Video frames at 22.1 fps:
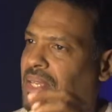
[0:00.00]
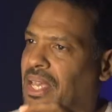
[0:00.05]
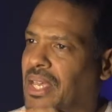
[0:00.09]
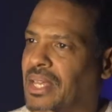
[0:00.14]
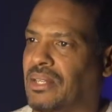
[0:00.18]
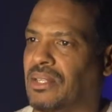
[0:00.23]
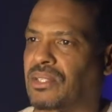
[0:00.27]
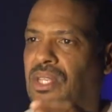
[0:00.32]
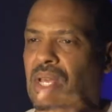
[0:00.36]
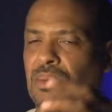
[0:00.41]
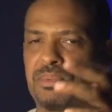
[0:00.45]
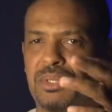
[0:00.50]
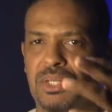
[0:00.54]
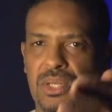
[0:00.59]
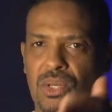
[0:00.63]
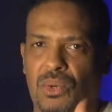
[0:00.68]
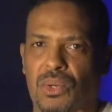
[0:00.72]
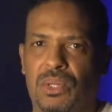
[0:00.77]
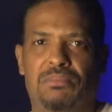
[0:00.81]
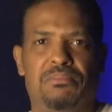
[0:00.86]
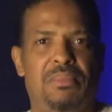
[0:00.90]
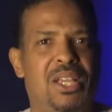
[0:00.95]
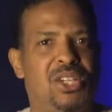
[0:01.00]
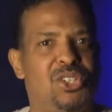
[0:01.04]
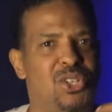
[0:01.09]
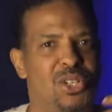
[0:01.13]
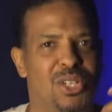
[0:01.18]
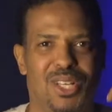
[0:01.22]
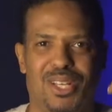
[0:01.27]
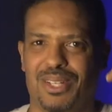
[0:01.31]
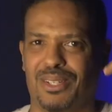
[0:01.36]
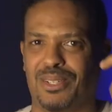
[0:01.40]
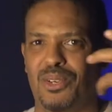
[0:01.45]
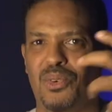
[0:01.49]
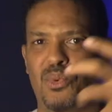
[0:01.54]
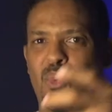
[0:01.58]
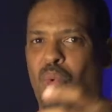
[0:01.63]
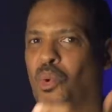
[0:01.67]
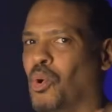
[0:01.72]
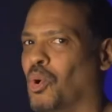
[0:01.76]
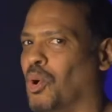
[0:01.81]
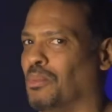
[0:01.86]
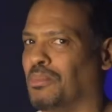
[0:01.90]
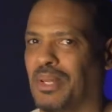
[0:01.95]
again, it's up to you. It makes you look a little
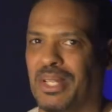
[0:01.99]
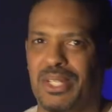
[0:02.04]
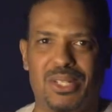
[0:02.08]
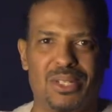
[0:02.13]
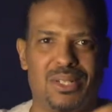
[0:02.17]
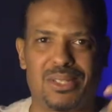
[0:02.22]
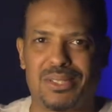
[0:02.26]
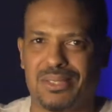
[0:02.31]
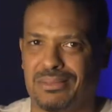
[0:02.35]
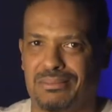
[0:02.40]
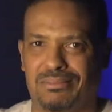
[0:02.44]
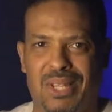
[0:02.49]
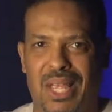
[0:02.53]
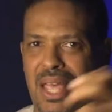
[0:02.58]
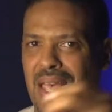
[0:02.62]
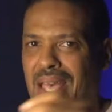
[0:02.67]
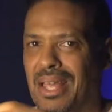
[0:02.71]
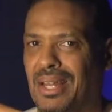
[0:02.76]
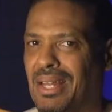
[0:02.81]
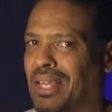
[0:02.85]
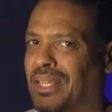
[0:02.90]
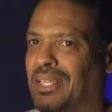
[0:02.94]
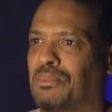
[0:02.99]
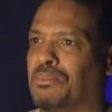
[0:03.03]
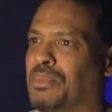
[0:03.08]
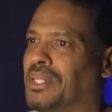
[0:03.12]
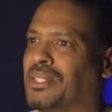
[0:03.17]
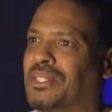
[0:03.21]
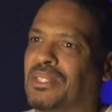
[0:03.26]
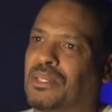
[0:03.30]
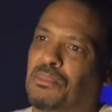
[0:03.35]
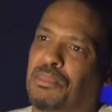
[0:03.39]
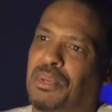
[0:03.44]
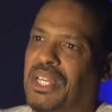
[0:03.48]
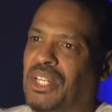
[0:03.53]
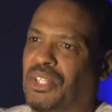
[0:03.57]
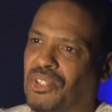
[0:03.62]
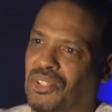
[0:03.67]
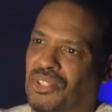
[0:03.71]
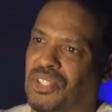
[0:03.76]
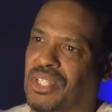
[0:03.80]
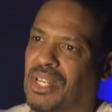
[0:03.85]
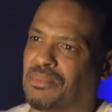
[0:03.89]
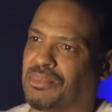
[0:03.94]
warm, makes you look tan, like you've been to the beach
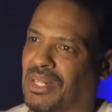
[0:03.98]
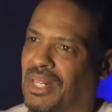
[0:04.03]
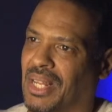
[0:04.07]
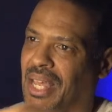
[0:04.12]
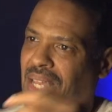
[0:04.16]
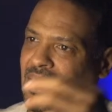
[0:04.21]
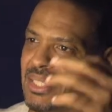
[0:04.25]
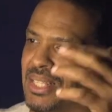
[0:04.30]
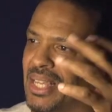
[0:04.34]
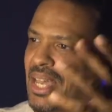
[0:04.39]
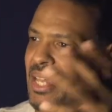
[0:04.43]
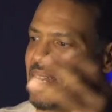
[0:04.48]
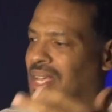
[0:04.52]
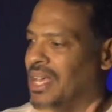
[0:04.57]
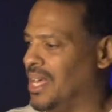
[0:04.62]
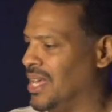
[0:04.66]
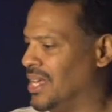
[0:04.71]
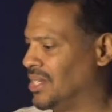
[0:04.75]
or something like that.